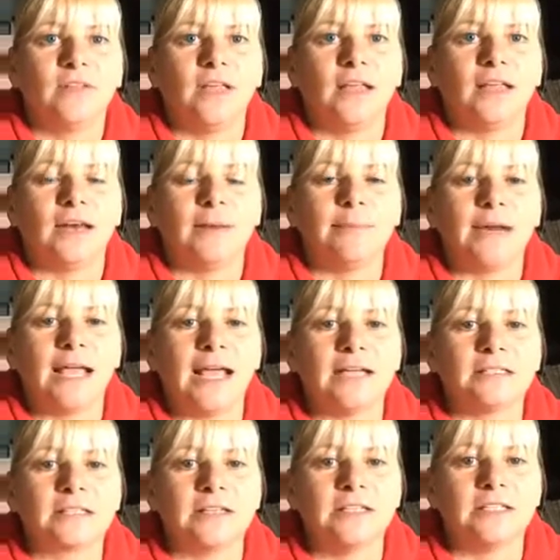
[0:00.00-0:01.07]
And I'm going to
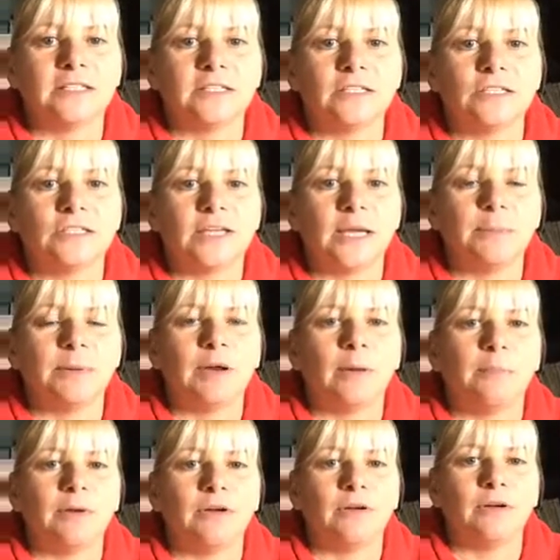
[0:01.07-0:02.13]
ask Lisa to type it
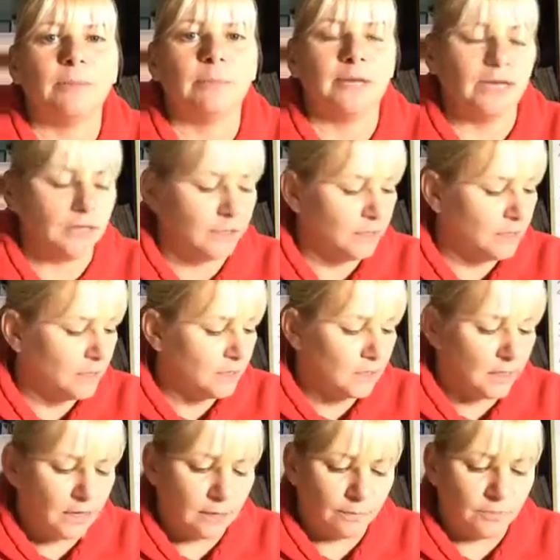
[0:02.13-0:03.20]
up here in a minute,
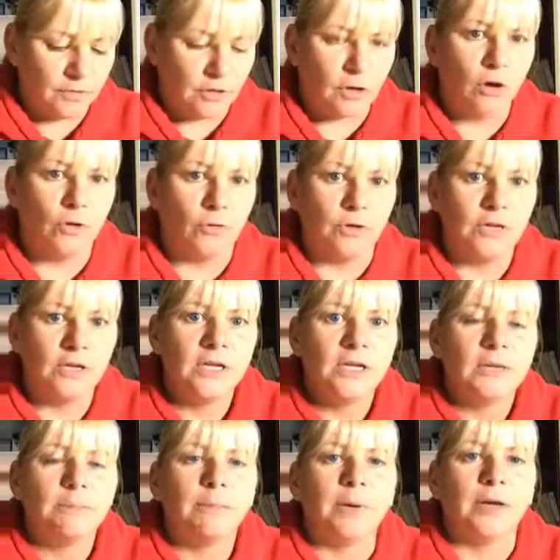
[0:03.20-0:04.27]
um, the code.
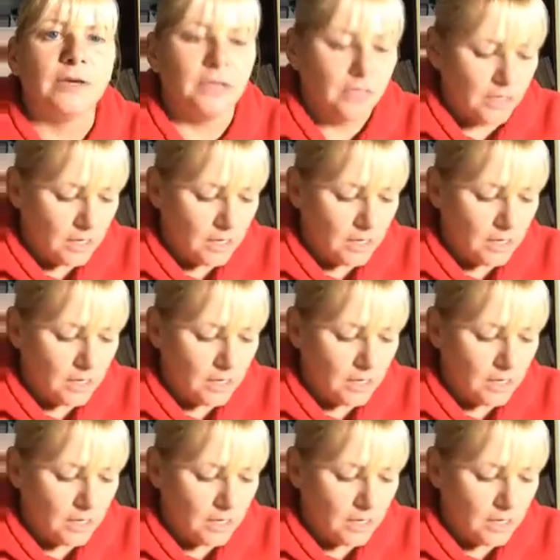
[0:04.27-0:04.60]
But